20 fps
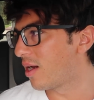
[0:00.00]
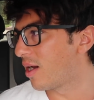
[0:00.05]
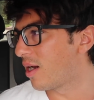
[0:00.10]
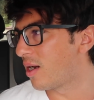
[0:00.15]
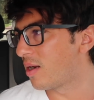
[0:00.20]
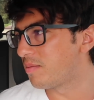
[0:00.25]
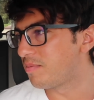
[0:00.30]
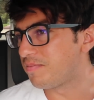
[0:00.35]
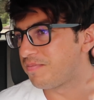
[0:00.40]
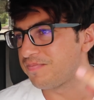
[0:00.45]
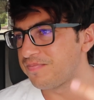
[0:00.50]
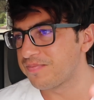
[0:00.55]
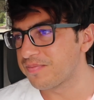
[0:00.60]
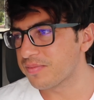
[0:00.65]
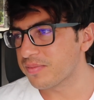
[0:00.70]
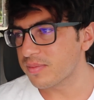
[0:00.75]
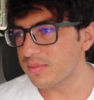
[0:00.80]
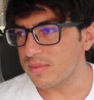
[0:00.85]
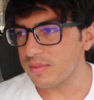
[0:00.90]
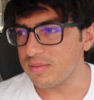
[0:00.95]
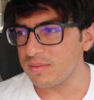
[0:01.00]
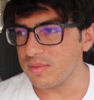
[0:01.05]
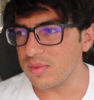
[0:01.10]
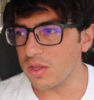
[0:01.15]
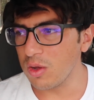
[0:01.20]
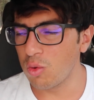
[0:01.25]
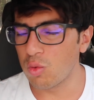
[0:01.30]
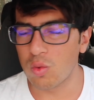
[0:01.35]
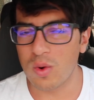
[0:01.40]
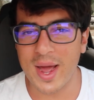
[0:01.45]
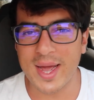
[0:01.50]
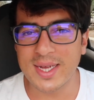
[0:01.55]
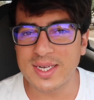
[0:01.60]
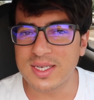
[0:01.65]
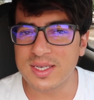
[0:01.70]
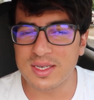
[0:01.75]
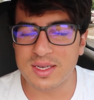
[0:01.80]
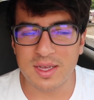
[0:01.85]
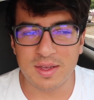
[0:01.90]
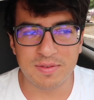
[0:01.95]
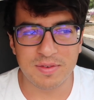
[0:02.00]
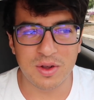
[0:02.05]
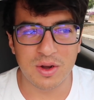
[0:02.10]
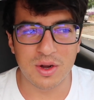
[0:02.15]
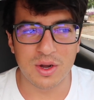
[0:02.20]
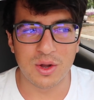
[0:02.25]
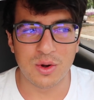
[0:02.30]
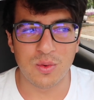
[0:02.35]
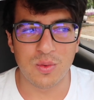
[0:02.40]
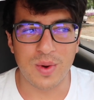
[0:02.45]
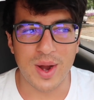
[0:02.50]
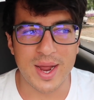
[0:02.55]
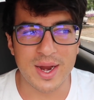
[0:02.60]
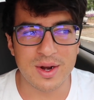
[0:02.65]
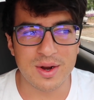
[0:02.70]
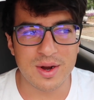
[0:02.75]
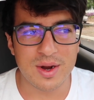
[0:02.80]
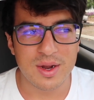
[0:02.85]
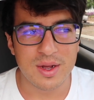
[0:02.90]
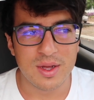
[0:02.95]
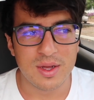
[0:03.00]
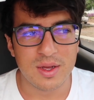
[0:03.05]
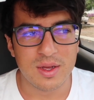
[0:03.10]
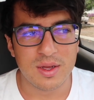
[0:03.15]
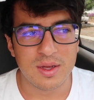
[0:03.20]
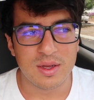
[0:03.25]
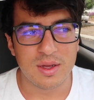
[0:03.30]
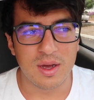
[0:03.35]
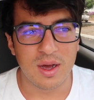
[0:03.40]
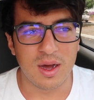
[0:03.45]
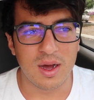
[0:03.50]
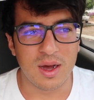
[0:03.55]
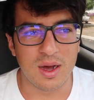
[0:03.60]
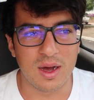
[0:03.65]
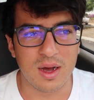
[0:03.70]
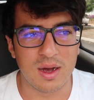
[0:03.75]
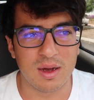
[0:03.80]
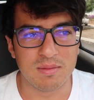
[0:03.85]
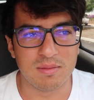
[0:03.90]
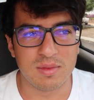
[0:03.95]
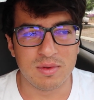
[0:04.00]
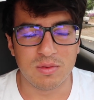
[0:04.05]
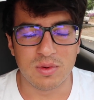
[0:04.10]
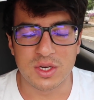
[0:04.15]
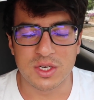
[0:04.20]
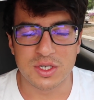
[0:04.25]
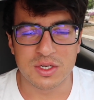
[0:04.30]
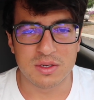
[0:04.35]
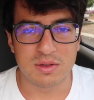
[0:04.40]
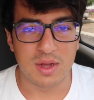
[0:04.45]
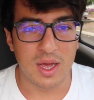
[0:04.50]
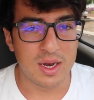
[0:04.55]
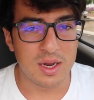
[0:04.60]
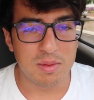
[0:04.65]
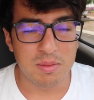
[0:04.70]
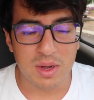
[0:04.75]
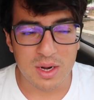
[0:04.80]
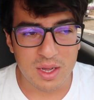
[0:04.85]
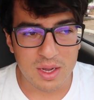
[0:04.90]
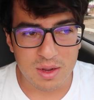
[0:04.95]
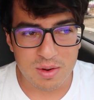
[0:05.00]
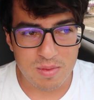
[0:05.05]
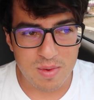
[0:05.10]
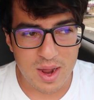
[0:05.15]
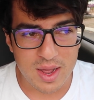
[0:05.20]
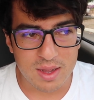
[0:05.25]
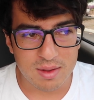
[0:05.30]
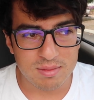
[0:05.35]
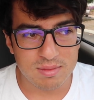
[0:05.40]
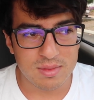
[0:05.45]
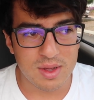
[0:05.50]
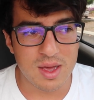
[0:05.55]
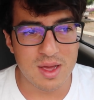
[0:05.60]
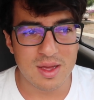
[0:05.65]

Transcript: Um, Write, if you're a good writer, um, which anybody can write.